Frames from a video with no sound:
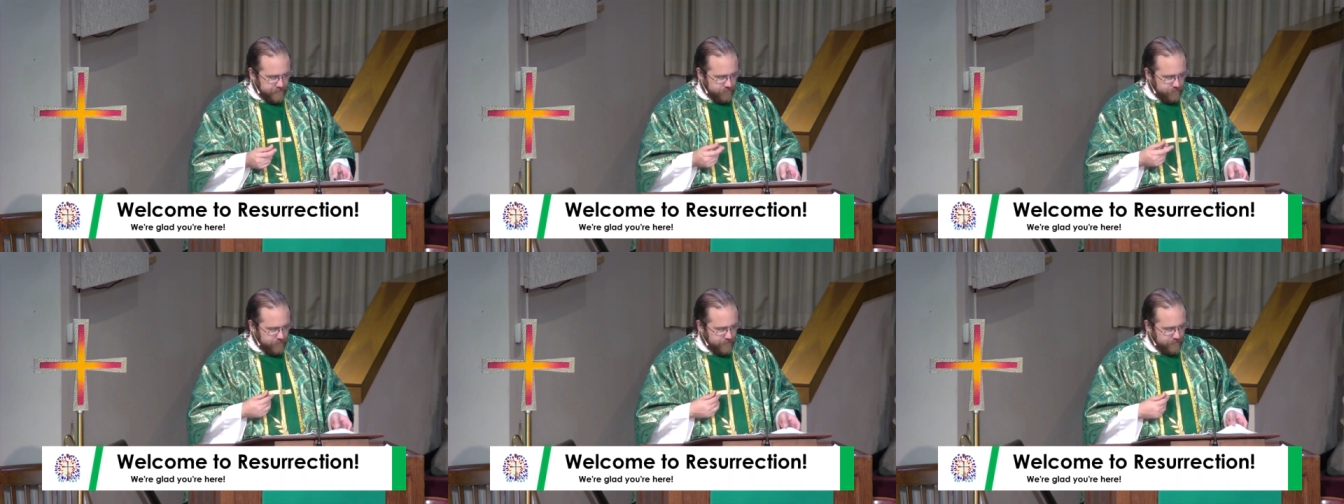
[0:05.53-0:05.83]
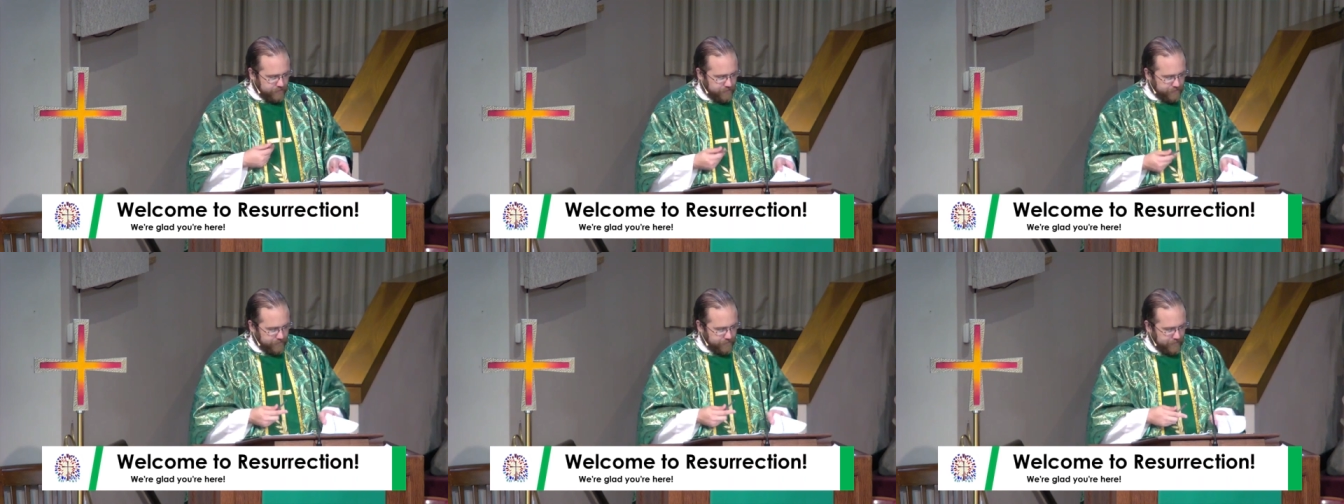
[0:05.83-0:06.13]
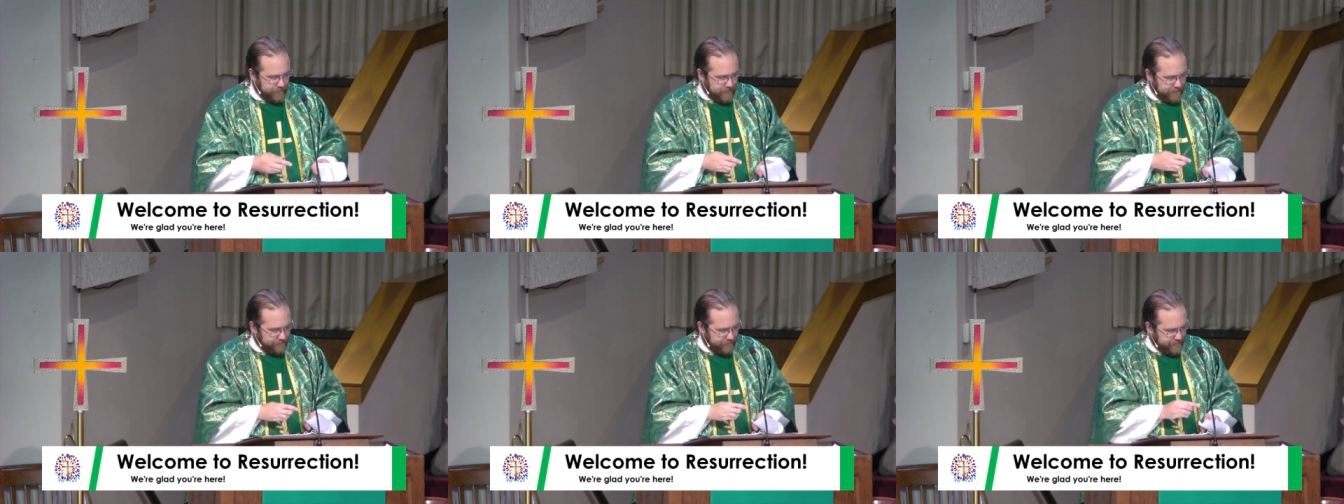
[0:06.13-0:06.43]
1 through
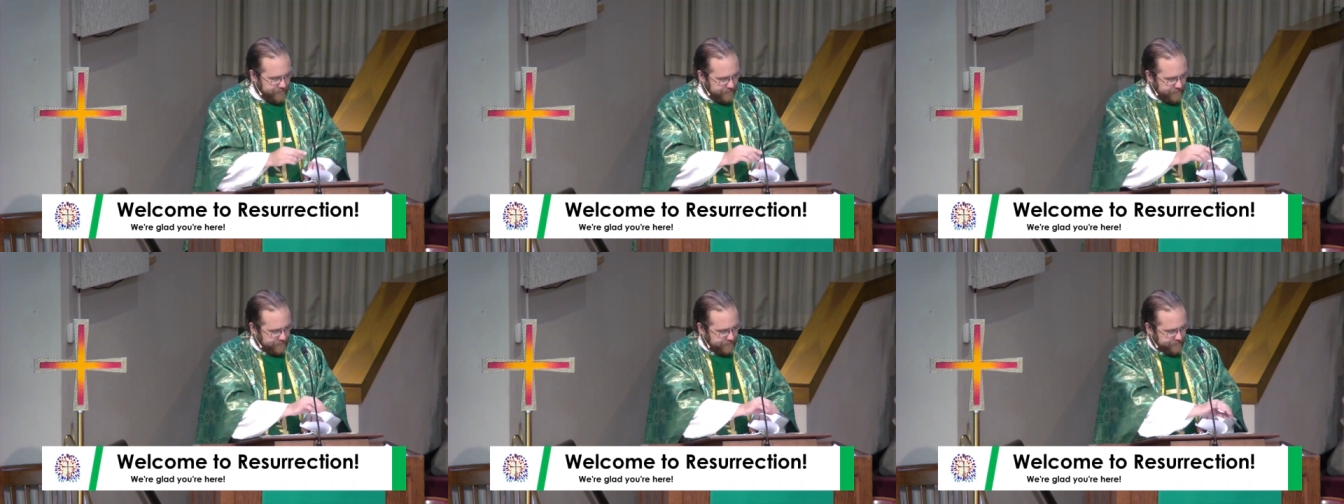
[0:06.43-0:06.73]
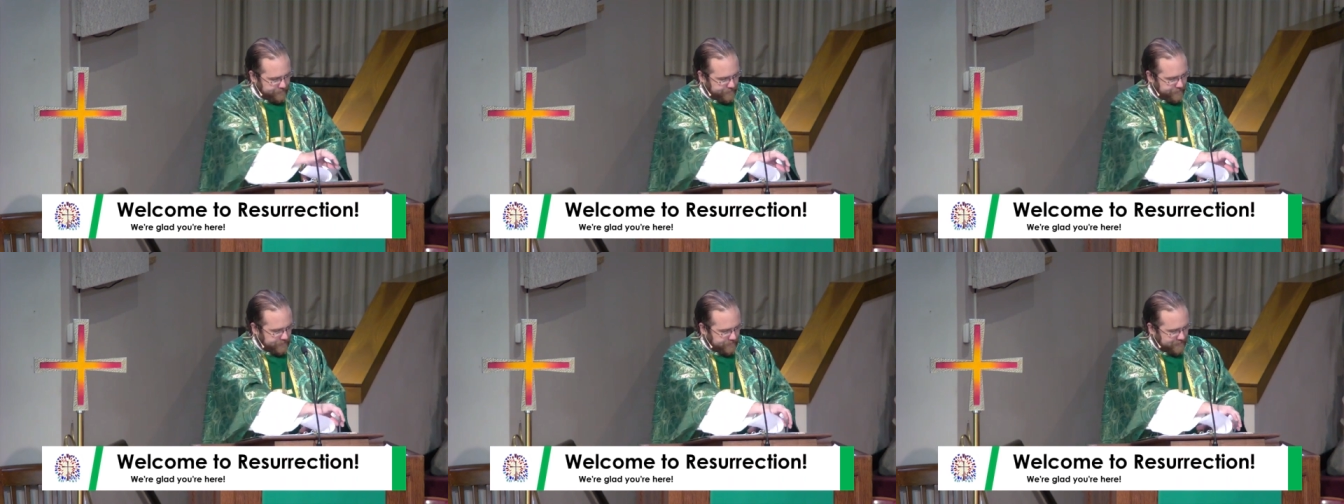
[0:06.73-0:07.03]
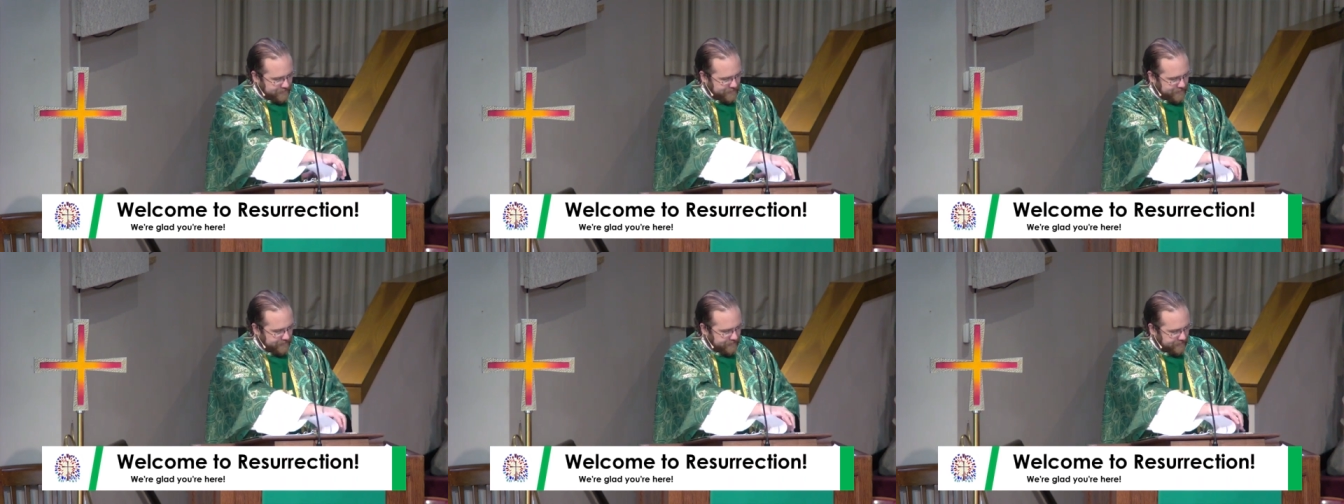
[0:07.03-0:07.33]
11. It's our
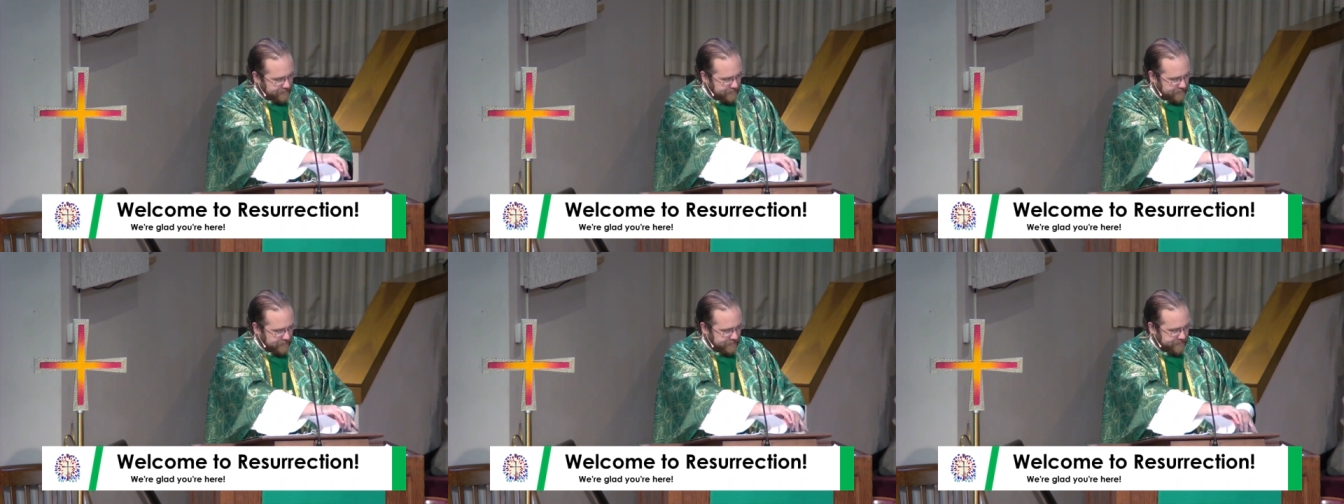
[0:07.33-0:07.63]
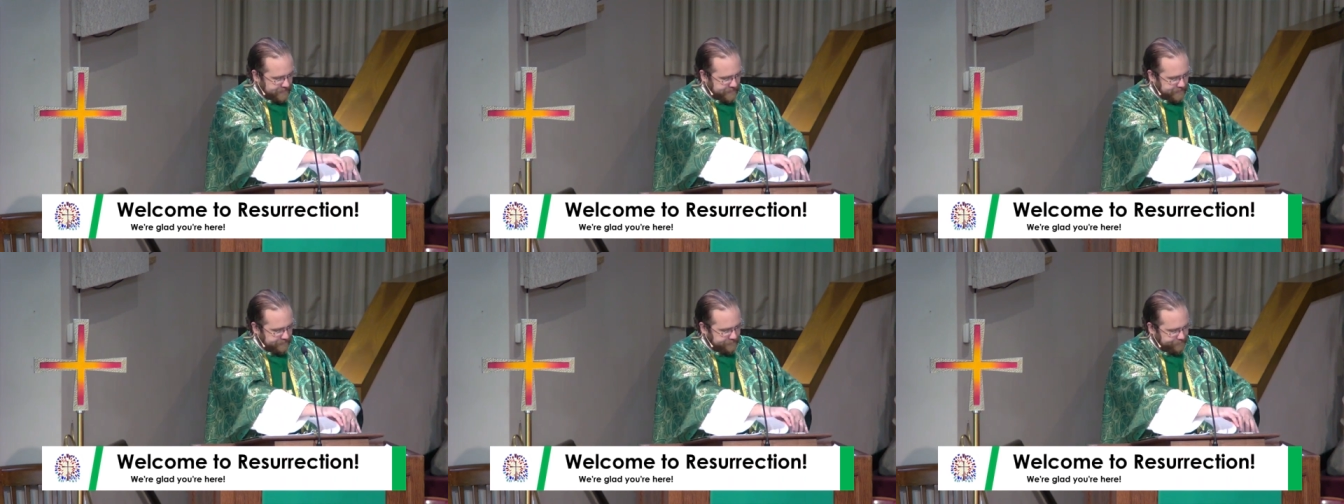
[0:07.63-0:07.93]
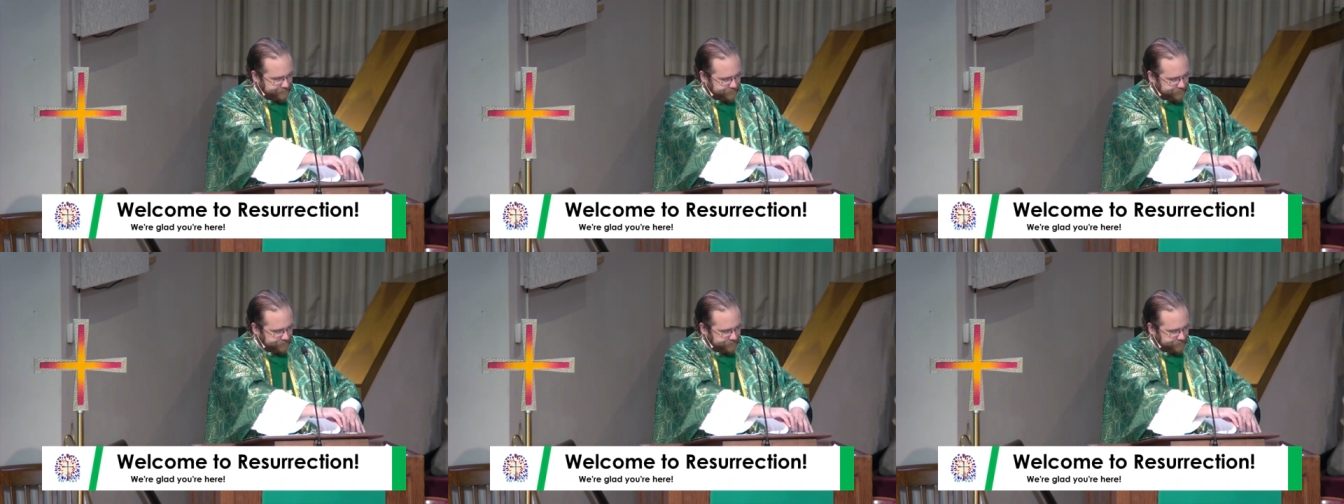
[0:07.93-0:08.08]
second lesson.